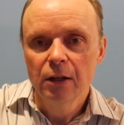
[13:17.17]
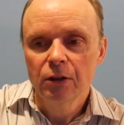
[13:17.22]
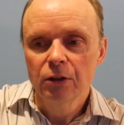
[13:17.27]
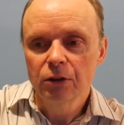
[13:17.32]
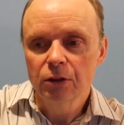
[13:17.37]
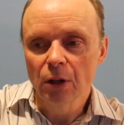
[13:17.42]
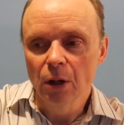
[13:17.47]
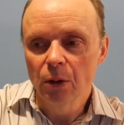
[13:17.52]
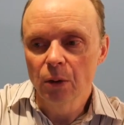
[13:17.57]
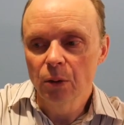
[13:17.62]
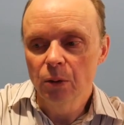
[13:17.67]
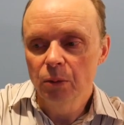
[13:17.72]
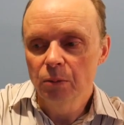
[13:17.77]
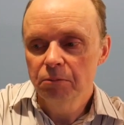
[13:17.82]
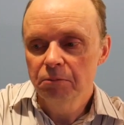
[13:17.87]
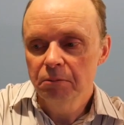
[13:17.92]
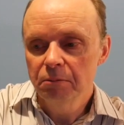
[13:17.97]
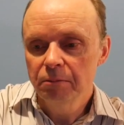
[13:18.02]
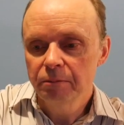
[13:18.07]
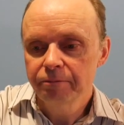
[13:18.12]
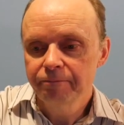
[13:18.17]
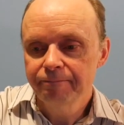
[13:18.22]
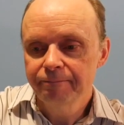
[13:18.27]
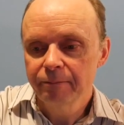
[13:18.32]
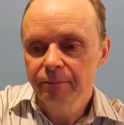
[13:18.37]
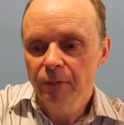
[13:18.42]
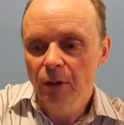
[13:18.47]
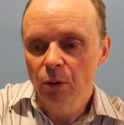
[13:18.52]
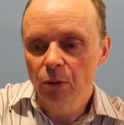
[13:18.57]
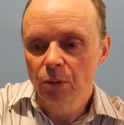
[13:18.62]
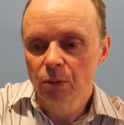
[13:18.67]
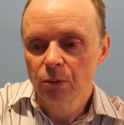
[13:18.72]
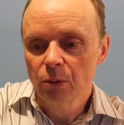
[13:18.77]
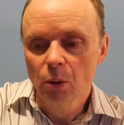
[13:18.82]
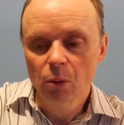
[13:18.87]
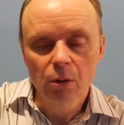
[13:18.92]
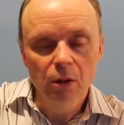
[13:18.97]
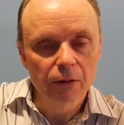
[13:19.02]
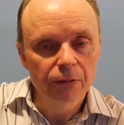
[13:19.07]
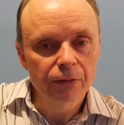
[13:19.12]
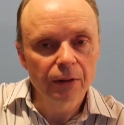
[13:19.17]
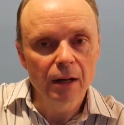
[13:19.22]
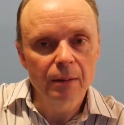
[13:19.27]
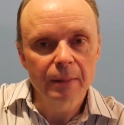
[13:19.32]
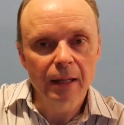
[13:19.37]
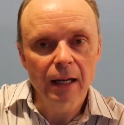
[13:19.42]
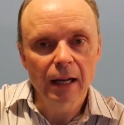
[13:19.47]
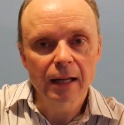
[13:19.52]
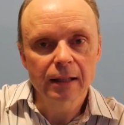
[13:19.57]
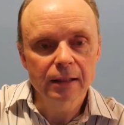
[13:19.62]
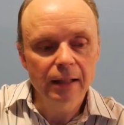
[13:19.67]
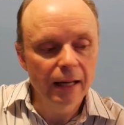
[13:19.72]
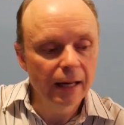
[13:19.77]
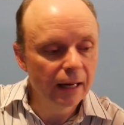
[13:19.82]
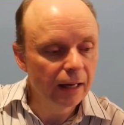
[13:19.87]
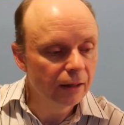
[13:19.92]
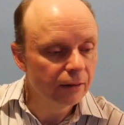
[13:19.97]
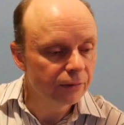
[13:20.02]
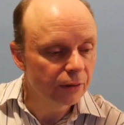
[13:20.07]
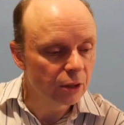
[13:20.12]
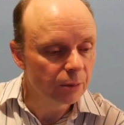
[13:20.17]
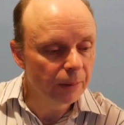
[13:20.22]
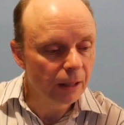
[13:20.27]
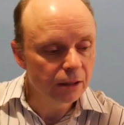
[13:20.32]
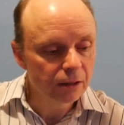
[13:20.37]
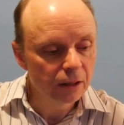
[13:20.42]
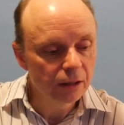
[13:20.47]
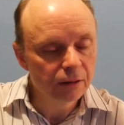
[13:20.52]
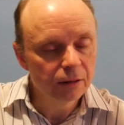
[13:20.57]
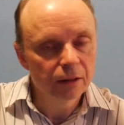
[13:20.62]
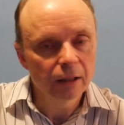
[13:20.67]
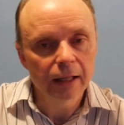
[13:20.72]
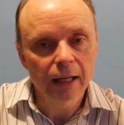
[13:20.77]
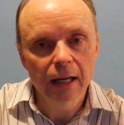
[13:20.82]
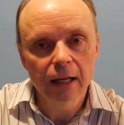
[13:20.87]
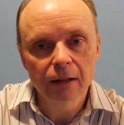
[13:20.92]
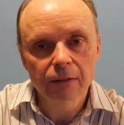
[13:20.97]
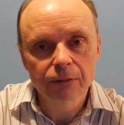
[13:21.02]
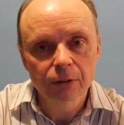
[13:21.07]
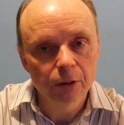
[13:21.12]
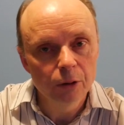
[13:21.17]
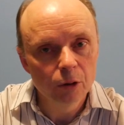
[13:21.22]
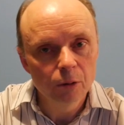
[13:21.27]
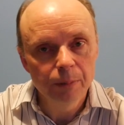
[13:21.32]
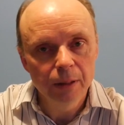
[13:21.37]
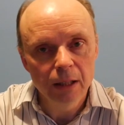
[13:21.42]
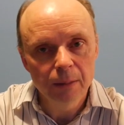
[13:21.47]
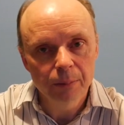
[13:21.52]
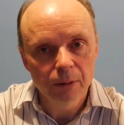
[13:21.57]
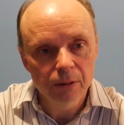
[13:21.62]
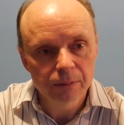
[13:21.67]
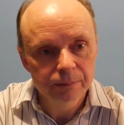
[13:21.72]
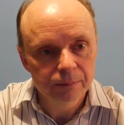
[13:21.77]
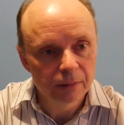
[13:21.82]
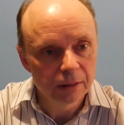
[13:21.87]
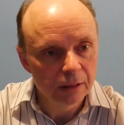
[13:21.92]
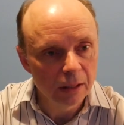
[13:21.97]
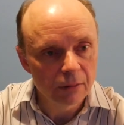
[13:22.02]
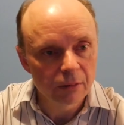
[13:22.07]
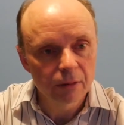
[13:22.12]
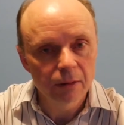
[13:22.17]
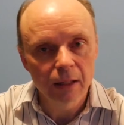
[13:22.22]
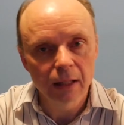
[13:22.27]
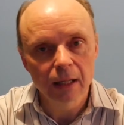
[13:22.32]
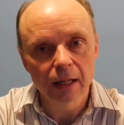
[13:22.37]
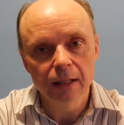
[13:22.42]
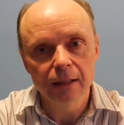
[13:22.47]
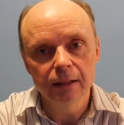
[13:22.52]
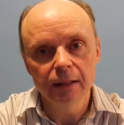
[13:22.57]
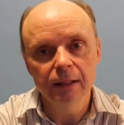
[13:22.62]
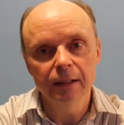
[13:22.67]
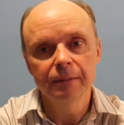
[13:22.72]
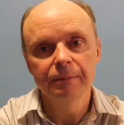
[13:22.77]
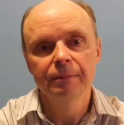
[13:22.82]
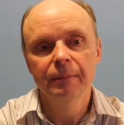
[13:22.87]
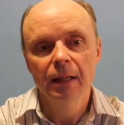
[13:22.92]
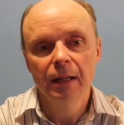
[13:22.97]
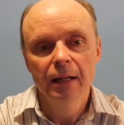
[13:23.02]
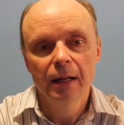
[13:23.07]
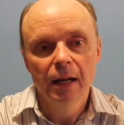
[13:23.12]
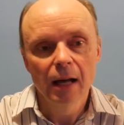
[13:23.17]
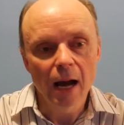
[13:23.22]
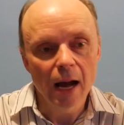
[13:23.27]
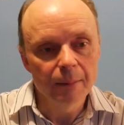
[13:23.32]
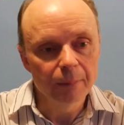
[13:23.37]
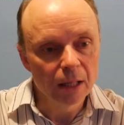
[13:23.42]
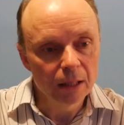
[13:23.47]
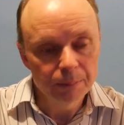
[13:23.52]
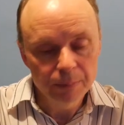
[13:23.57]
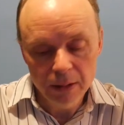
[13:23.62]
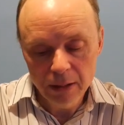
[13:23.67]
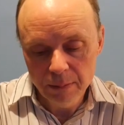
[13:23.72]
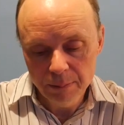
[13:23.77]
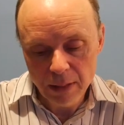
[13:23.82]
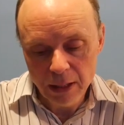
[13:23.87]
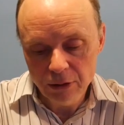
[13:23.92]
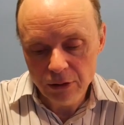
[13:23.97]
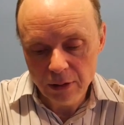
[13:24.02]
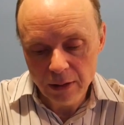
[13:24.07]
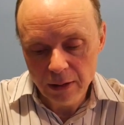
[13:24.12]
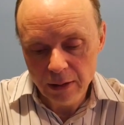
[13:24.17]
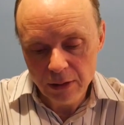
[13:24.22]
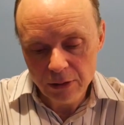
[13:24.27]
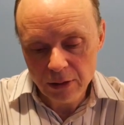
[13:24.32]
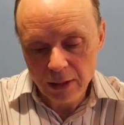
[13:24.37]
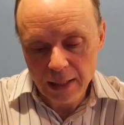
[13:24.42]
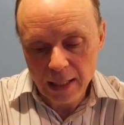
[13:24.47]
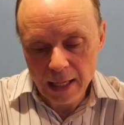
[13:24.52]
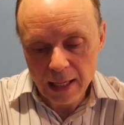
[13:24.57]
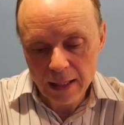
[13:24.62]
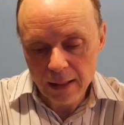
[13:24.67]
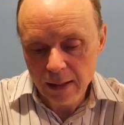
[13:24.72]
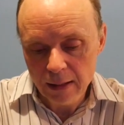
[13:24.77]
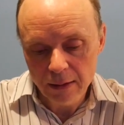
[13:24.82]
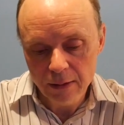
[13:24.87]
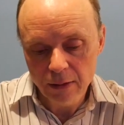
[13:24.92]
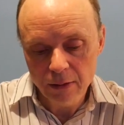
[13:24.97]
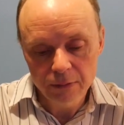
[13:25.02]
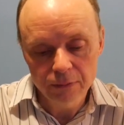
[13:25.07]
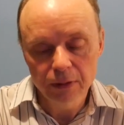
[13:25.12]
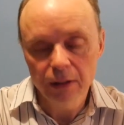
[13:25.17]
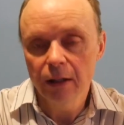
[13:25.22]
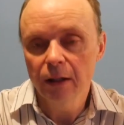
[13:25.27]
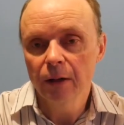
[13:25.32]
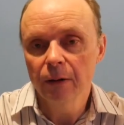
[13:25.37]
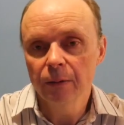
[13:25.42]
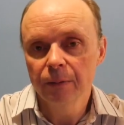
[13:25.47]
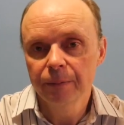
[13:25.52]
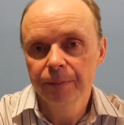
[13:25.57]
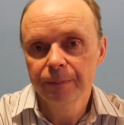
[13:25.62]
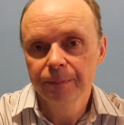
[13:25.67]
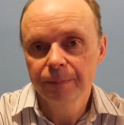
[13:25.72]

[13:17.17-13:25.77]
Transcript: So the rule of thumb I like to have, especially again for new people, another thing I did, I might be mentioning this again in another video,